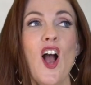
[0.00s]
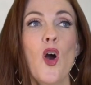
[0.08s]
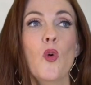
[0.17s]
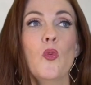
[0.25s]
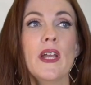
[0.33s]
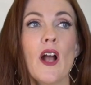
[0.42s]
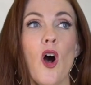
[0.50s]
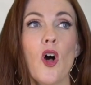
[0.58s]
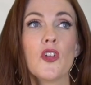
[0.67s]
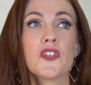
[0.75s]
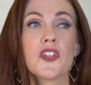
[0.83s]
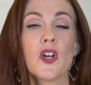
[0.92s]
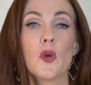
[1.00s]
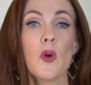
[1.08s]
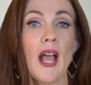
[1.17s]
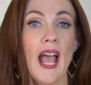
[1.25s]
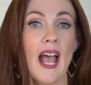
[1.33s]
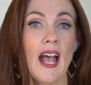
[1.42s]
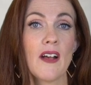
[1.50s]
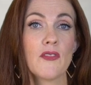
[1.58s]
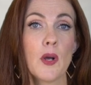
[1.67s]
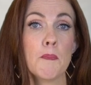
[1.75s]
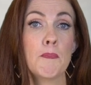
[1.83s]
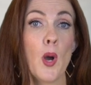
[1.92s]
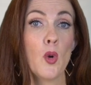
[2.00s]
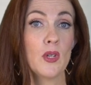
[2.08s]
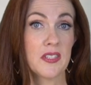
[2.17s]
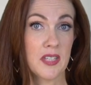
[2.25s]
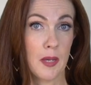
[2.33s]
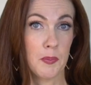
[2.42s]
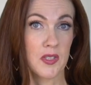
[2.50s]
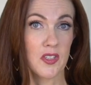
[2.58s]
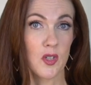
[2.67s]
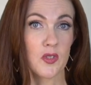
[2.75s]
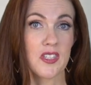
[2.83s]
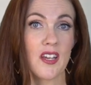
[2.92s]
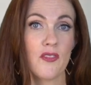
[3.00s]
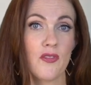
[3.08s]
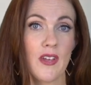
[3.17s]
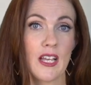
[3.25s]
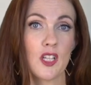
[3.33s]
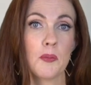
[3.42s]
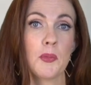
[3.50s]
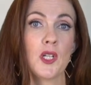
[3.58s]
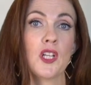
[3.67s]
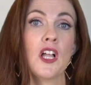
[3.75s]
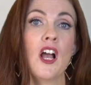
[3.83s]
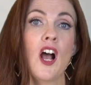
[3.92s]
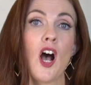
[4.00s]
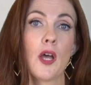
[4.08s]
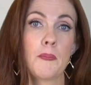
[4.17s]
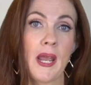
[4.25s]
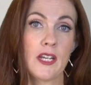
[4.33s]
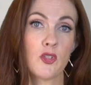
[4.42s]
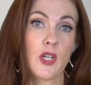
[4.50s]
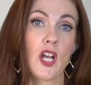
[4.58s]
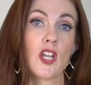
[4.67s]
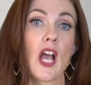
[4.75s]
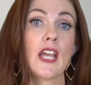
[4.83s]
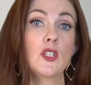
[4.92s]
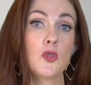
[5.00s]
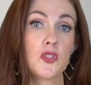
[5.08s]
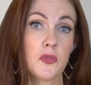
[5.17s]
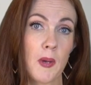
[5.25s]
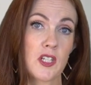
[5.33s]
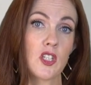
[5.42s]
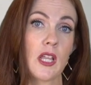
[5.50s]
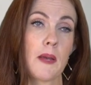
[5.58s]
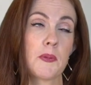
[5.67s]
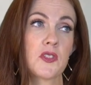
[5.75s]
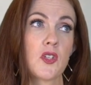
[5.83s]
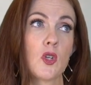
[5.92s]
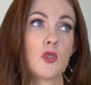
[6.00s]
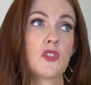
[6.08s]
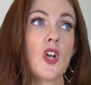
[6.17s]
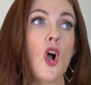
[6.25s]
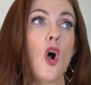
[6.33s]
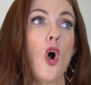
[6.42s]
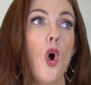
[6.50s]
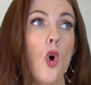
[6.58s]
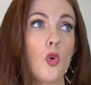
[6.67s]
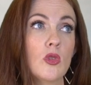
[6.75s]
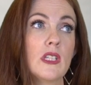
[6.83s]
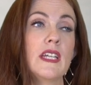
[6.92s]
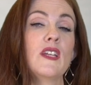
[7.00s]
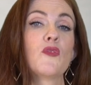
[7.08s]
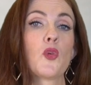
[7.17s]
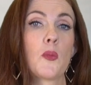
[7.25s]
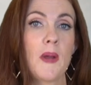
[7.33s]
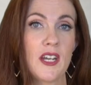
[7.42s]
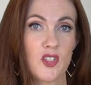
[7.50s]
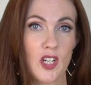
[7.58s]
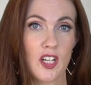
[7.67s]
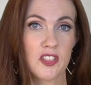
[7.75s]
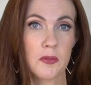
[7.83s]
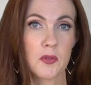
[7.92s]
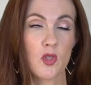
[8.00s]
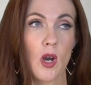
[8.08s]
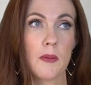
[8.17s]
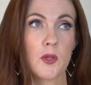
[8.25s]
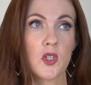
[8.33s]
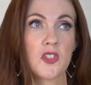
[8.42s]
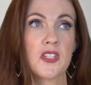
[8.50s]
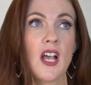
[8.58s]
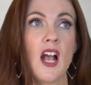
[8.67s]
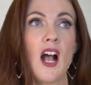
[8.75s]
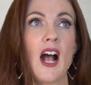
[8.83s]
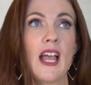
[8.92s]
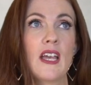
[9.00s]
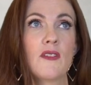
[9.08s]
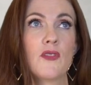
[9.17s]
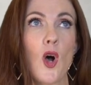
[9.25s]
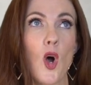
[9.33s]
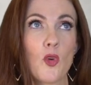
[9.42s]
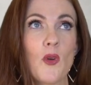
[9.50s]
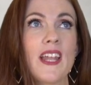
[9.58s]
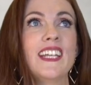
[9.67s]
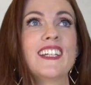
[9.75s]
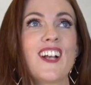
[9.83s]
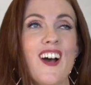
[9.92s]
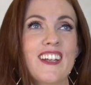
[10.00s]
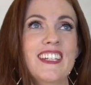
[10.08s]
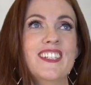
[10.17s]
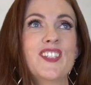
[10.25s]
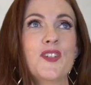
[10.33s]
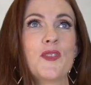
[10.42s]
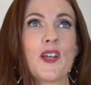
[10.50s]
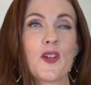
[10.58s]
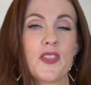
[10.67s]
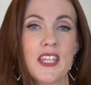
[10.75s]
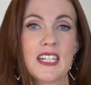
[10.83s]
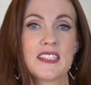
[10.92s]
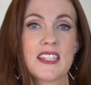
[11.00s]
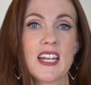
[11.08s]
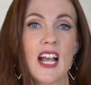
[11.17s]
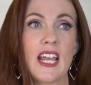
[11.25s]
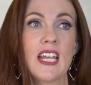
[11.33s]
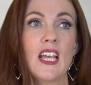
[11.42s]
We also have bonus episodes available on Patreon. I do special episodes only for Patreon subscribers. I have already gone into there things that I